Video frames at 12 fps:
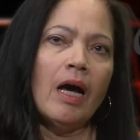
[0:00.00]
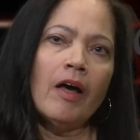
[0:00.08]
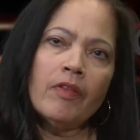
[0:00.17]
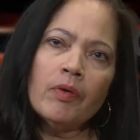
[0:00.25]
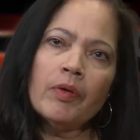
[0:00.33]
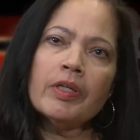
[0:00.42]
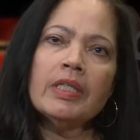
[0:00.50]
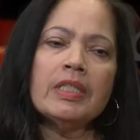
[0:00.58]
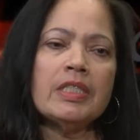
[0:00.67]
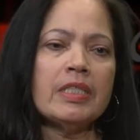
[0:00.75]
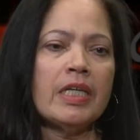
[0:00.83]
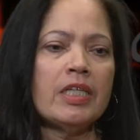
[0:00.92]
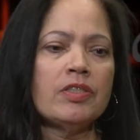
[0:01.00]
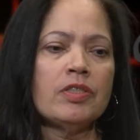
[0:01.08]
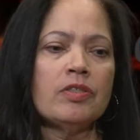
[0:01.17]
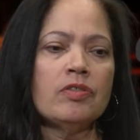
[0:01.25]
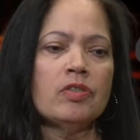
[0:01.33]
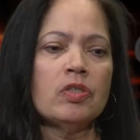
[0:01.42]
other
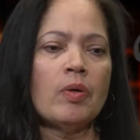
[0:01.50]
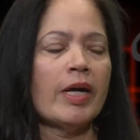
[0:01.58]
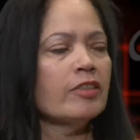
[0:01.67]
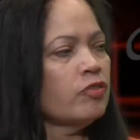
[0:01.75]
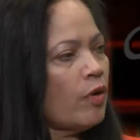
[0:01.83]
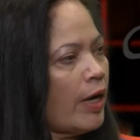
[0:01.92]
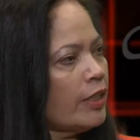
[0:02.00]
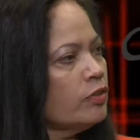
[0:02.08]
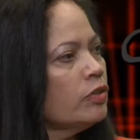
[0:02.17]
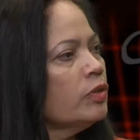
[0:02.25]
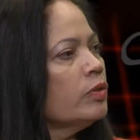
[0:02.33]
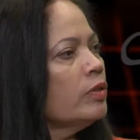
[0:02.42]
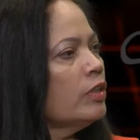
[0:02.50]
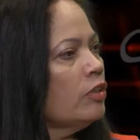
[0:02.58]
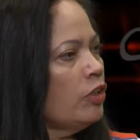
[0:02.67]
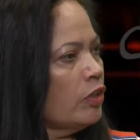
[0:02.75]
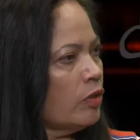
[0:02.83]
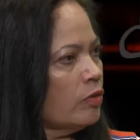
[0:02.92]
organizations who I try to,
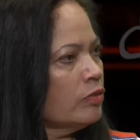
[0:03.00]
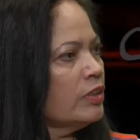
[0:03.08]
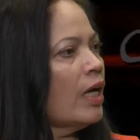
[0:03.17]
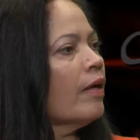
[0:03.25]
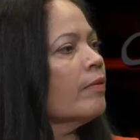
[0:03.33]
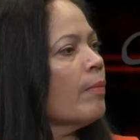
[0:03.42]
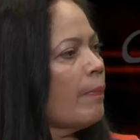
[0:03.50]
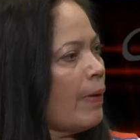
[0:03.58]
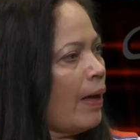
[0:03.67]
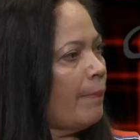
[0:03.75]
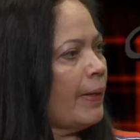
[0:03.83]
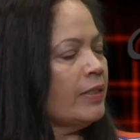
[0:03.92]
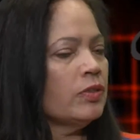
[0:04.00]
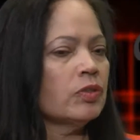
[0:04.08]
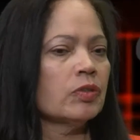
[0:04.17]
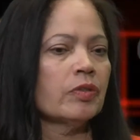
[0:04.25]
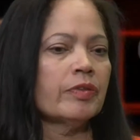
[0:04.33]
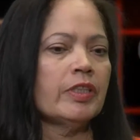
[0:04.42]
you know, tell them about my
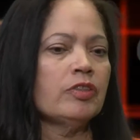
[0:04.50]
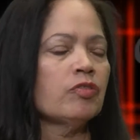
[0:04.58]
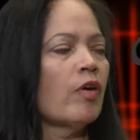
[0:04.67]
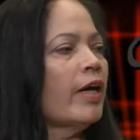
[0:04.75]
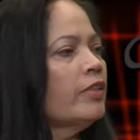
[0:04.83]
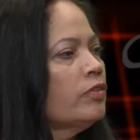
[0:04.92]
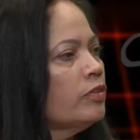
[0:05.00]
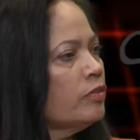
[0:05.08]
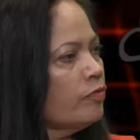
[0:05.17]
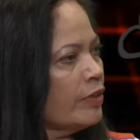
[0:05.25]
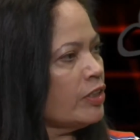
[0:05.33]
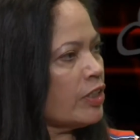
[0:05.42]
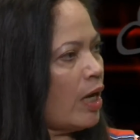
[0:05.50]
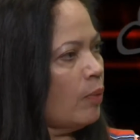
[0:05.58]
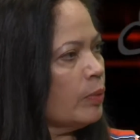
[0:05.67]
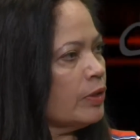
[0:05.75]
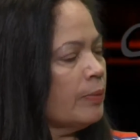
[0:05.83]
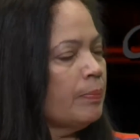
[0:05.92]
story, try to reach
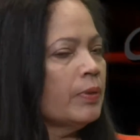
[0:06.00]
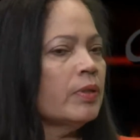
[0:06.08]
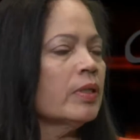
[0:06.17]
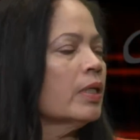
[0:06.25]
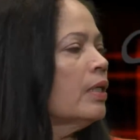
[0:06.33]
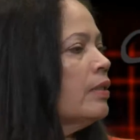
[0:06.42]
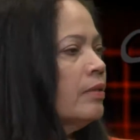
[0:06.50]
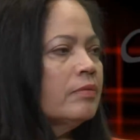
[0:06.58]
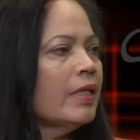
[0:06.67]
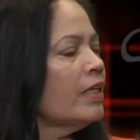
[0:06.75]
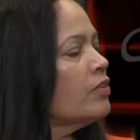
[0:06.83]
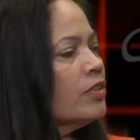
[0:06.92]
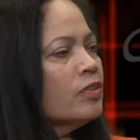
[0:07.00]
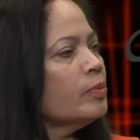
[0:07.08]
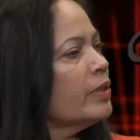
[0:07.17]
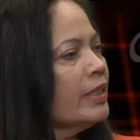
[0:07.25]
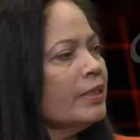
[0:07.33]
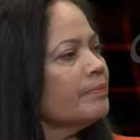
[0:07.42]
out with the book, they just
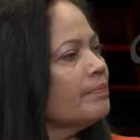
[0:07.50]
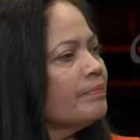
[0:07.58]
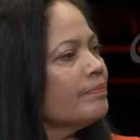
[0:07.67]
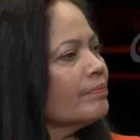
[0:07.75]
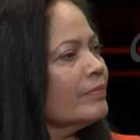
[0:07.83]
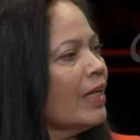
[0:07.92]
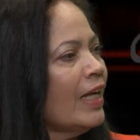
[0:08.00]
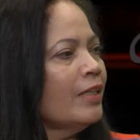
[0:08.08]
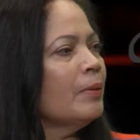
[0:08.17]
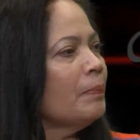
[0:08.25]
wouldn't. And